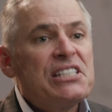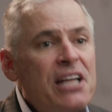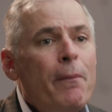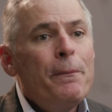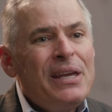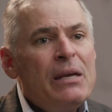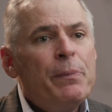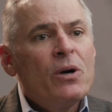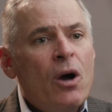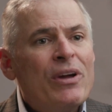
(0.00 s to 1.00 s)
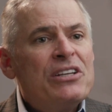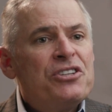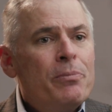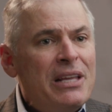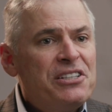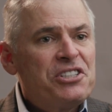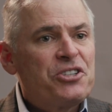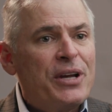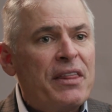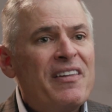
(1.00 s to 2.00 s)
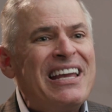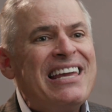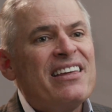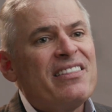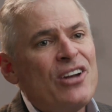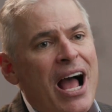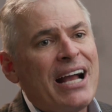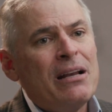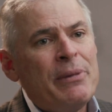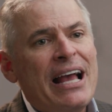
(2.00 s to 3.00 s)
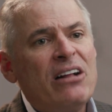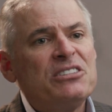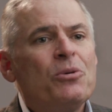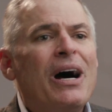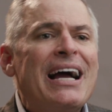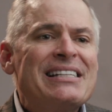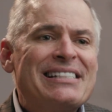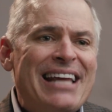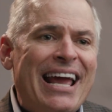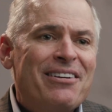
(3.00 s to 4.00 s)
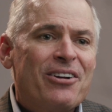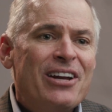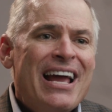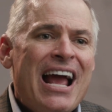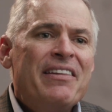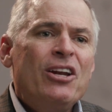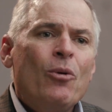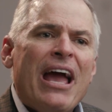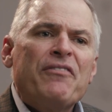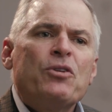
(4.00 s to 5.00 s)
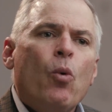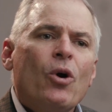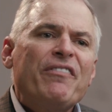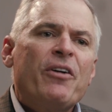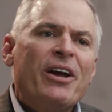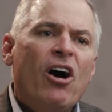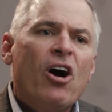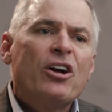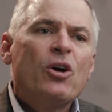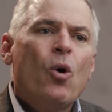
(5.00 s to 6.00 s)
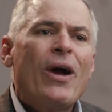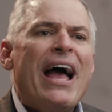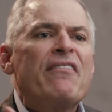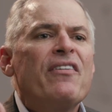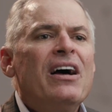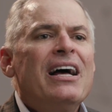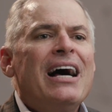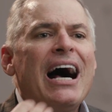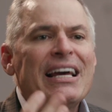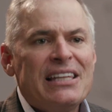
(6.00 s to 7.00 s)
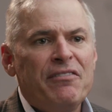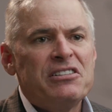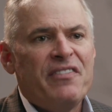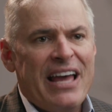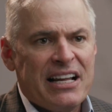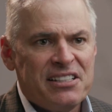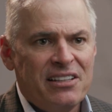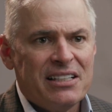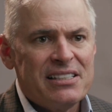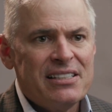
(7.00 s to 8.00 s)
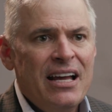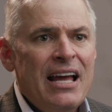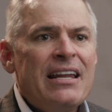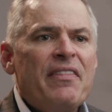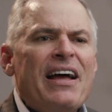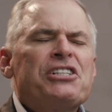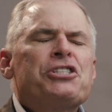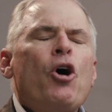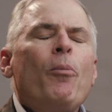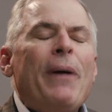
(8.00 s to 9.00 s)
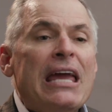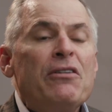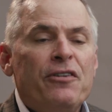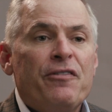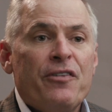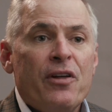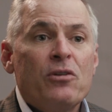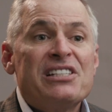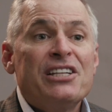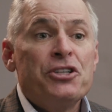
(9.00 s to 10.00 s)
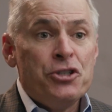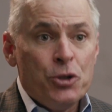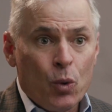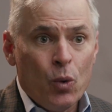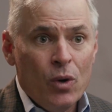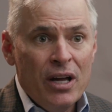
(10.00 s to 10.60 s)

Some people go into ministry thinking that they're not going to be held to a high standard and they don't have to work very hard or have high levels of excellence. Now, that's so painful for those that do.